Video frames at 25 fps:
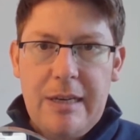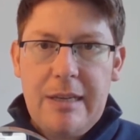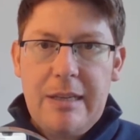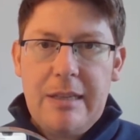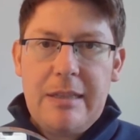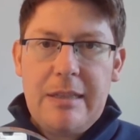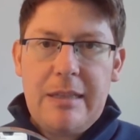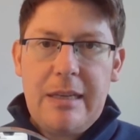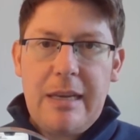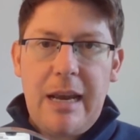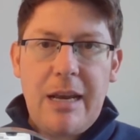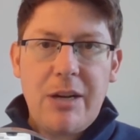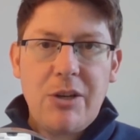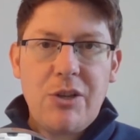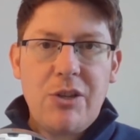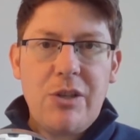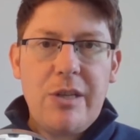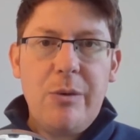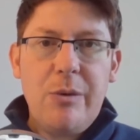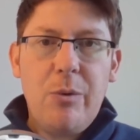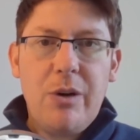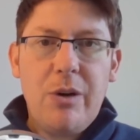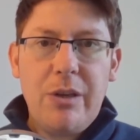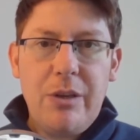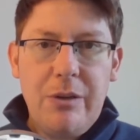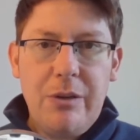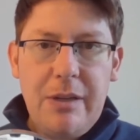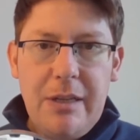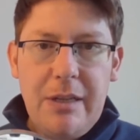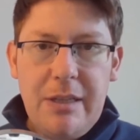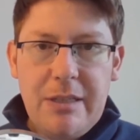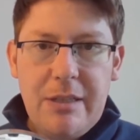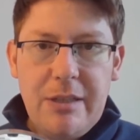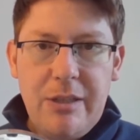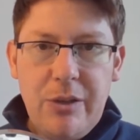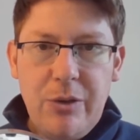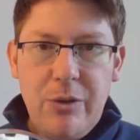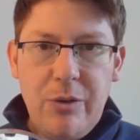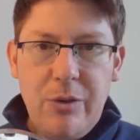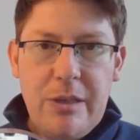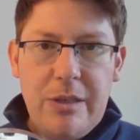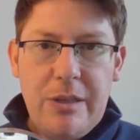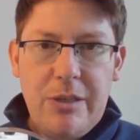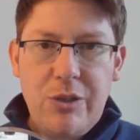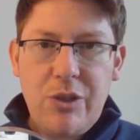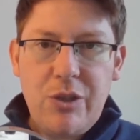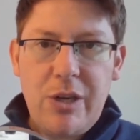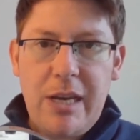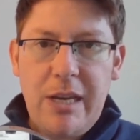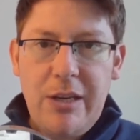that actually what you need to do
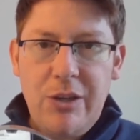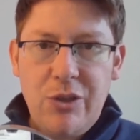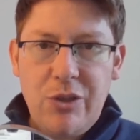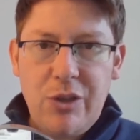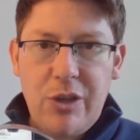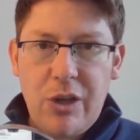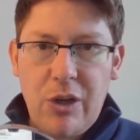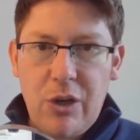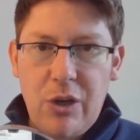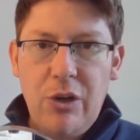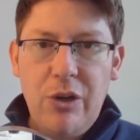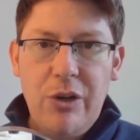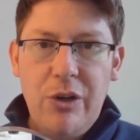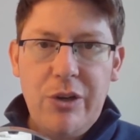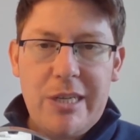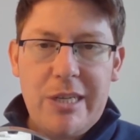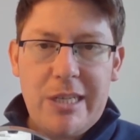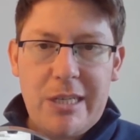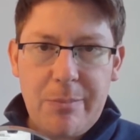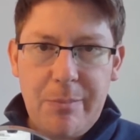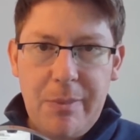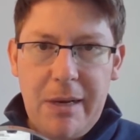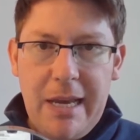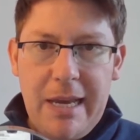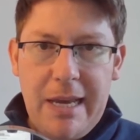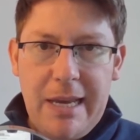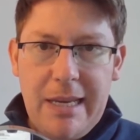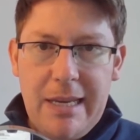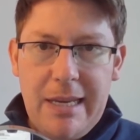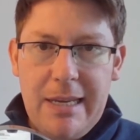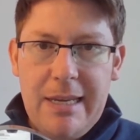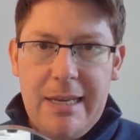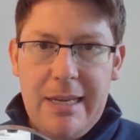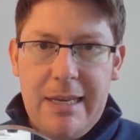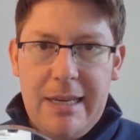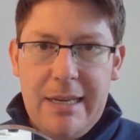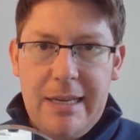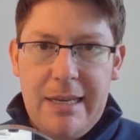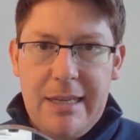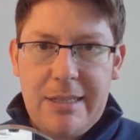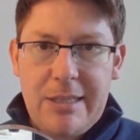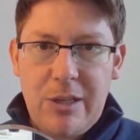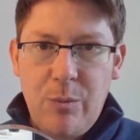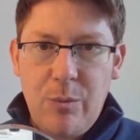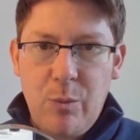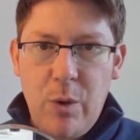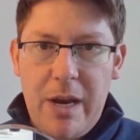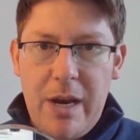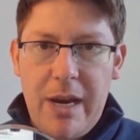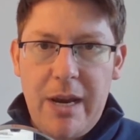is change the color display in
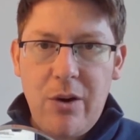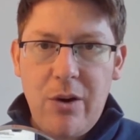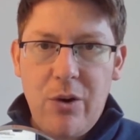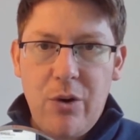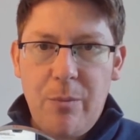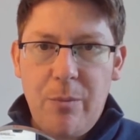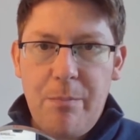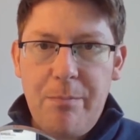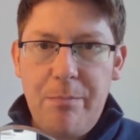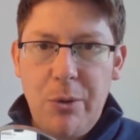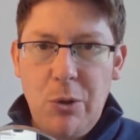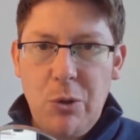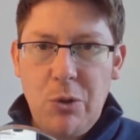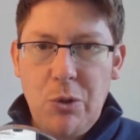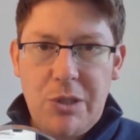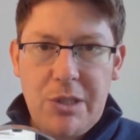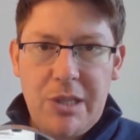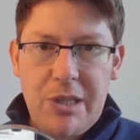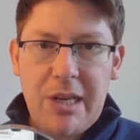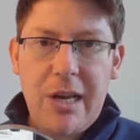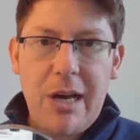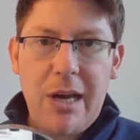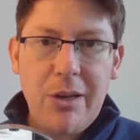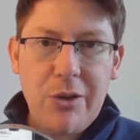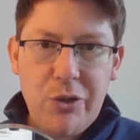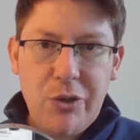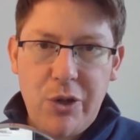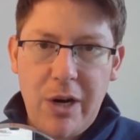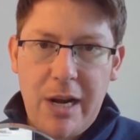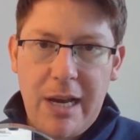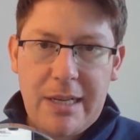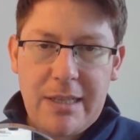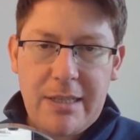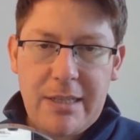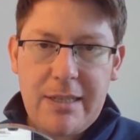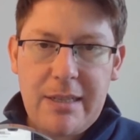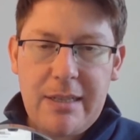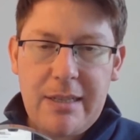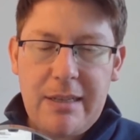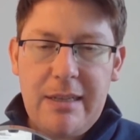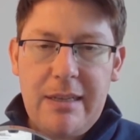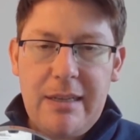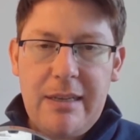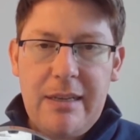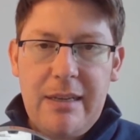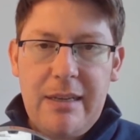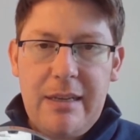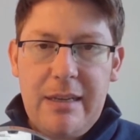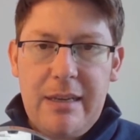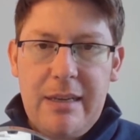some way or boost the contrast
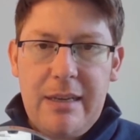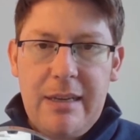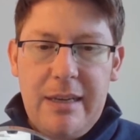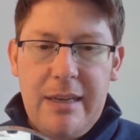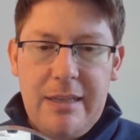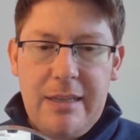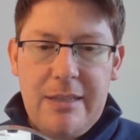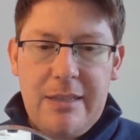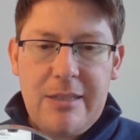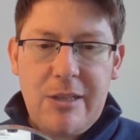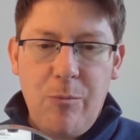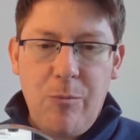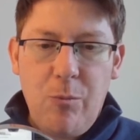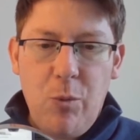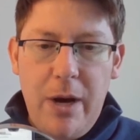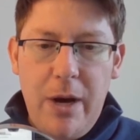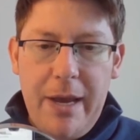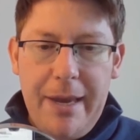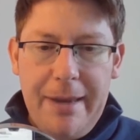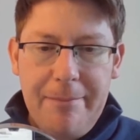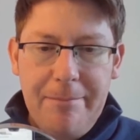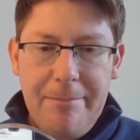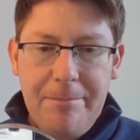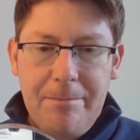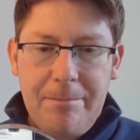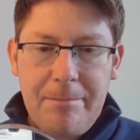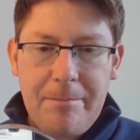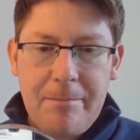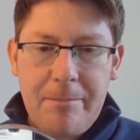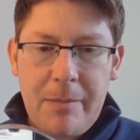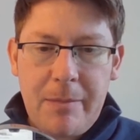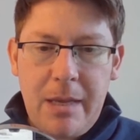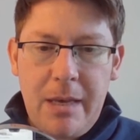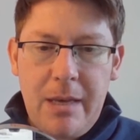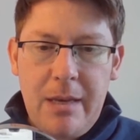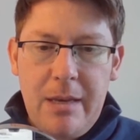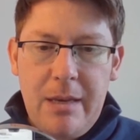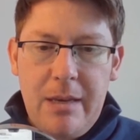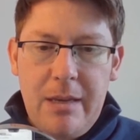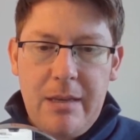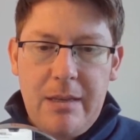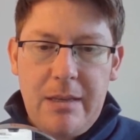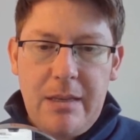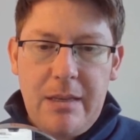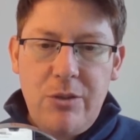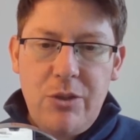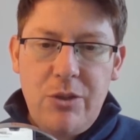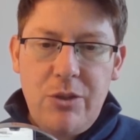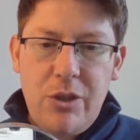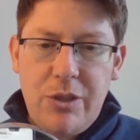in some way.
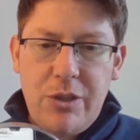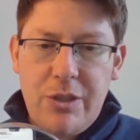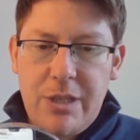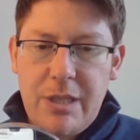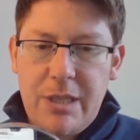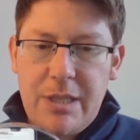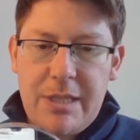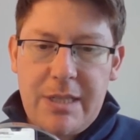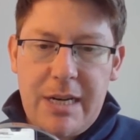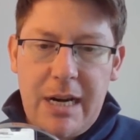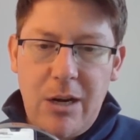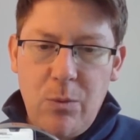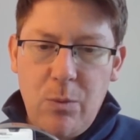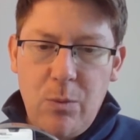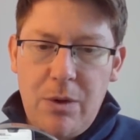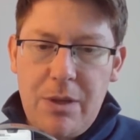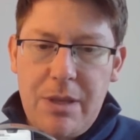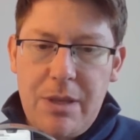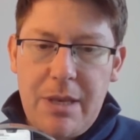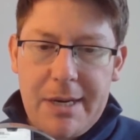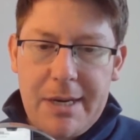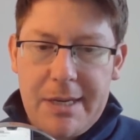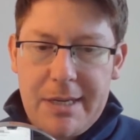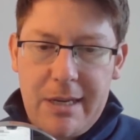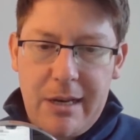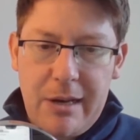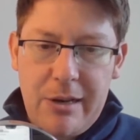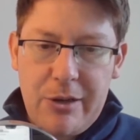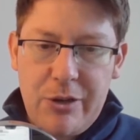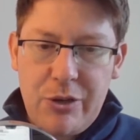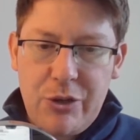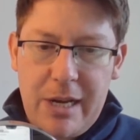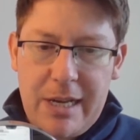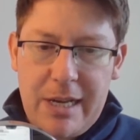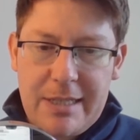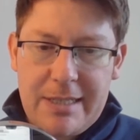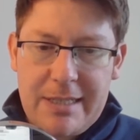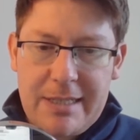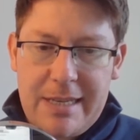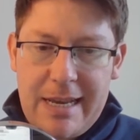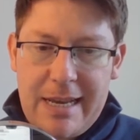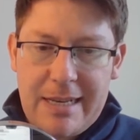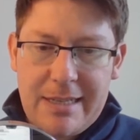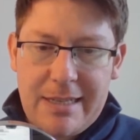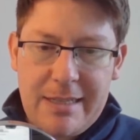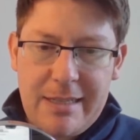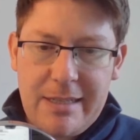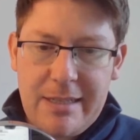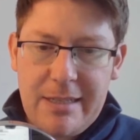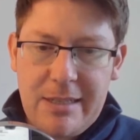Now, just to start with high contrast
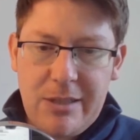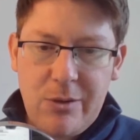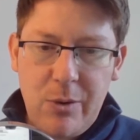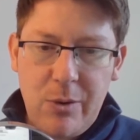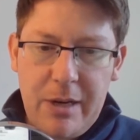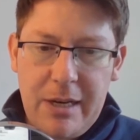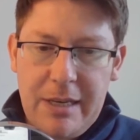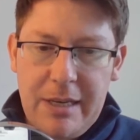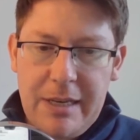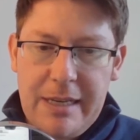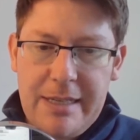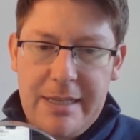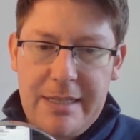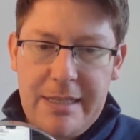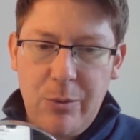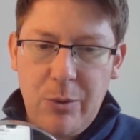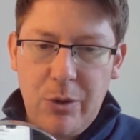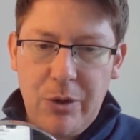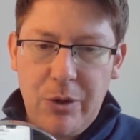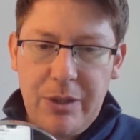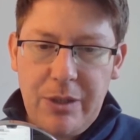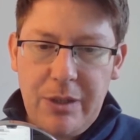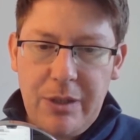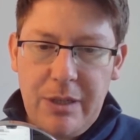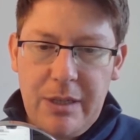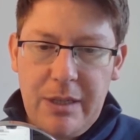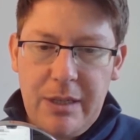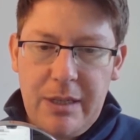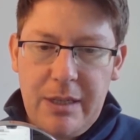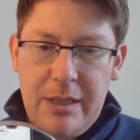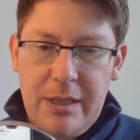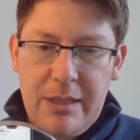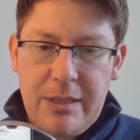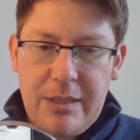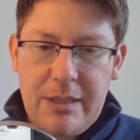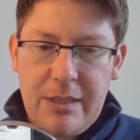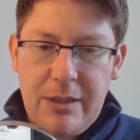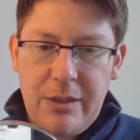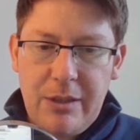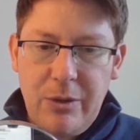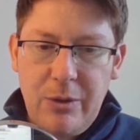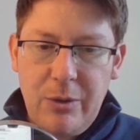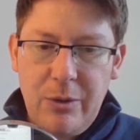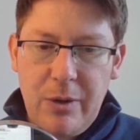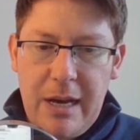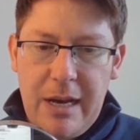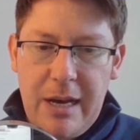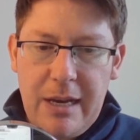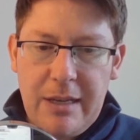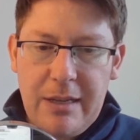text, this is quite an easy one
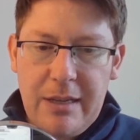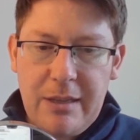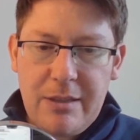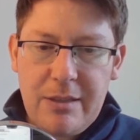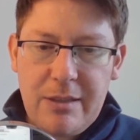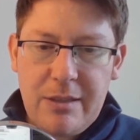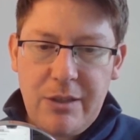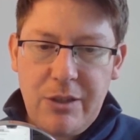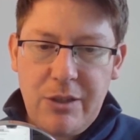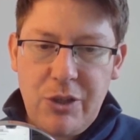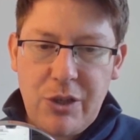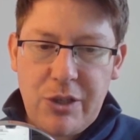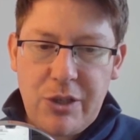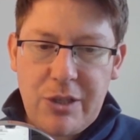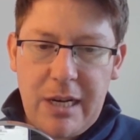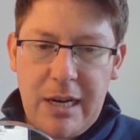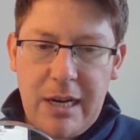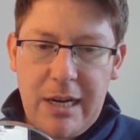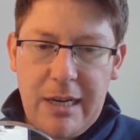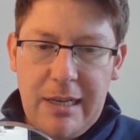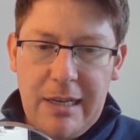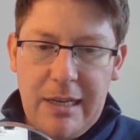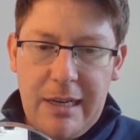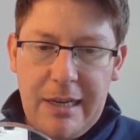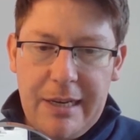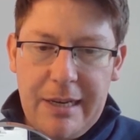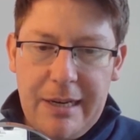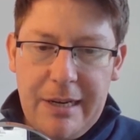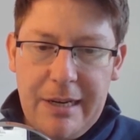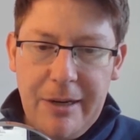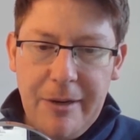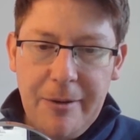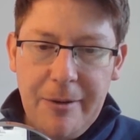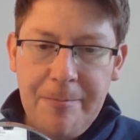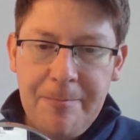to just highlight here.